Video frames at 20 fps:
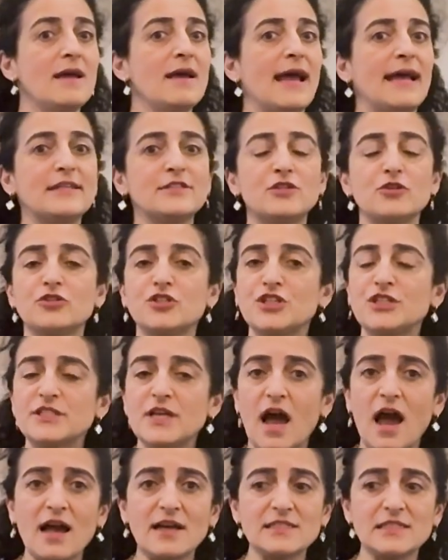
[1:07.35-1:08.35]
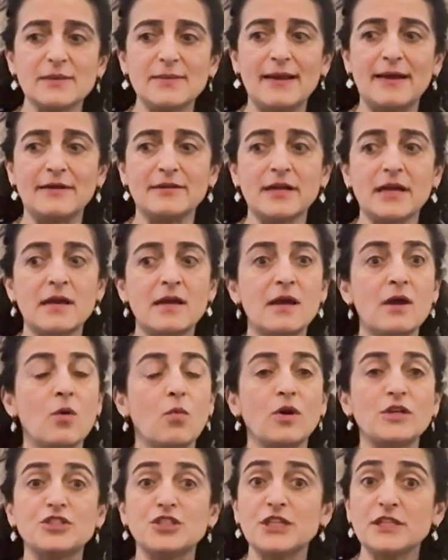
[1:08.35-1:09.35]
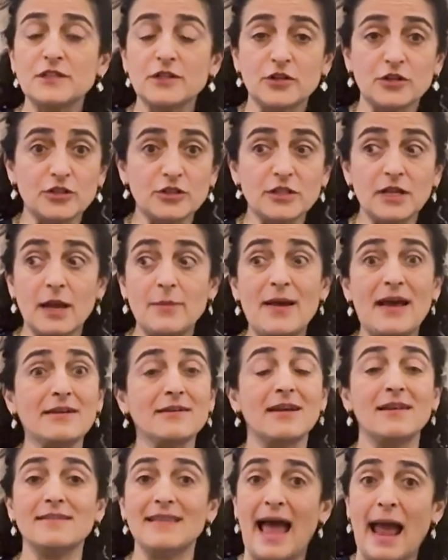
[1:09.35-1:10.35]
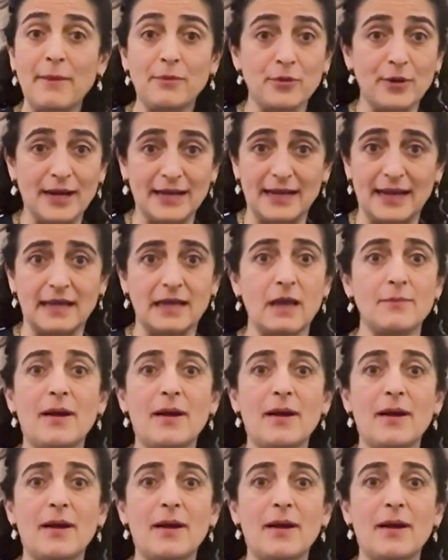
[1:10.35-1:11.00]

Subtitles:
And so she talks about what she learned about collaborating,